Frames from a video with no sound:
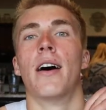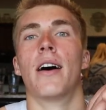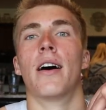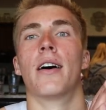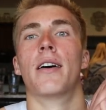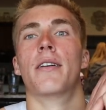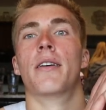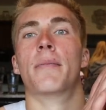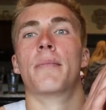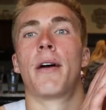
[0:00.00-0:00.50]

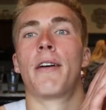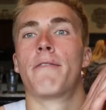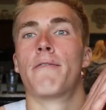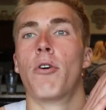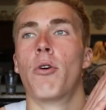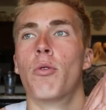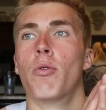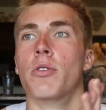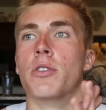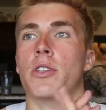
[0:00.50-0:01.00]
Uh, in my
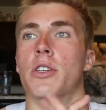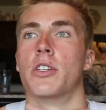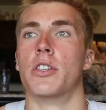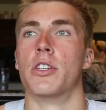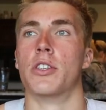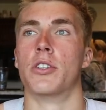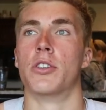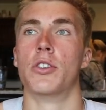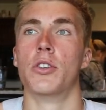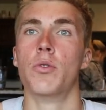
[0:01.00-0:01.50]
phone to
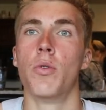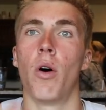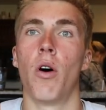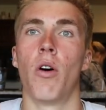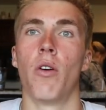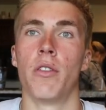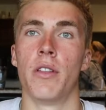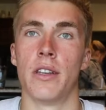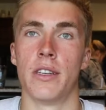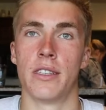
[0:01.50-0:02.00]
just do
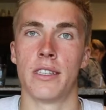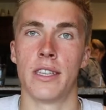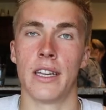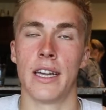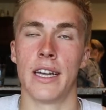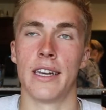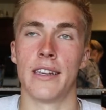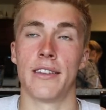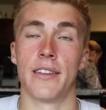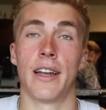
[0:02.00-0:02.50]
all these
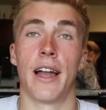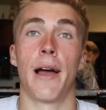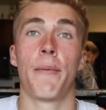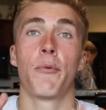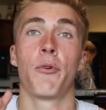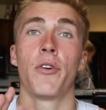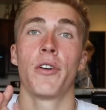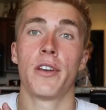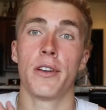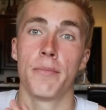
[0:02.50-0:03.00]
things, and
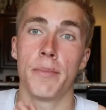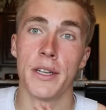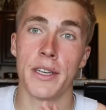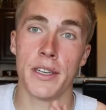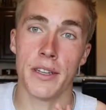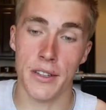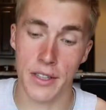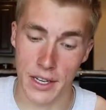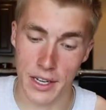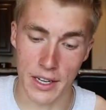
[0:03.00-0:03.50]
I'm going to be
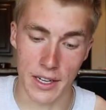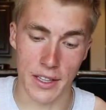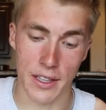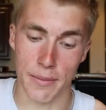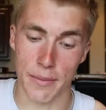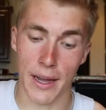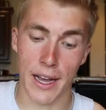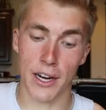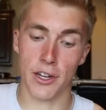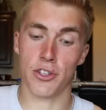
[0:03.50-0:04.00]
deleting
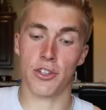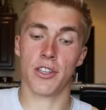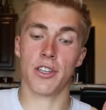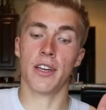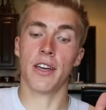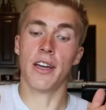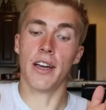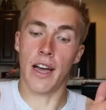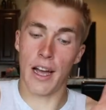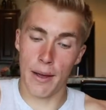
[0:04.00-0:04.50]
them.
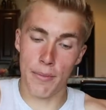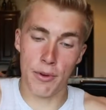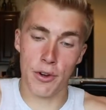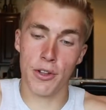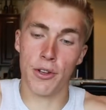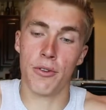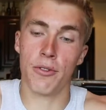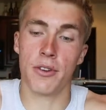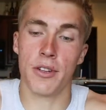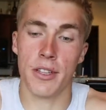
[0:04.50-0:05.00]
Actually, I'm gonna
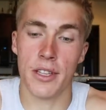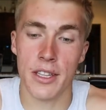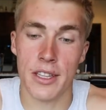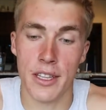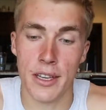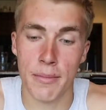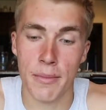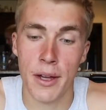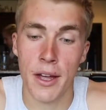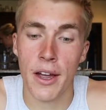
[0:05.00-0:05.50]
go delete
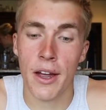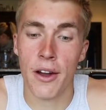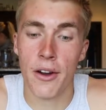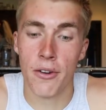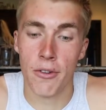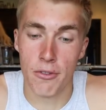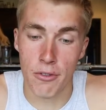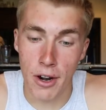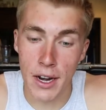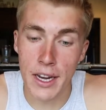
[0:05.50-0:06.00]
them
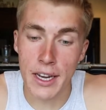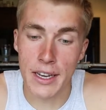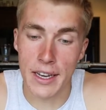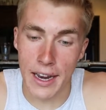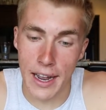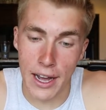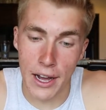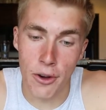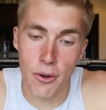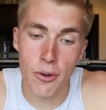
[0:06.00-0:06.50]
right
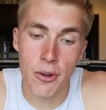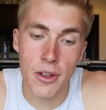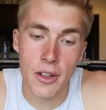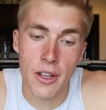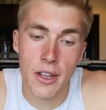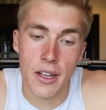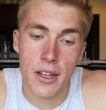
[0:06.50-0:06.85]
now.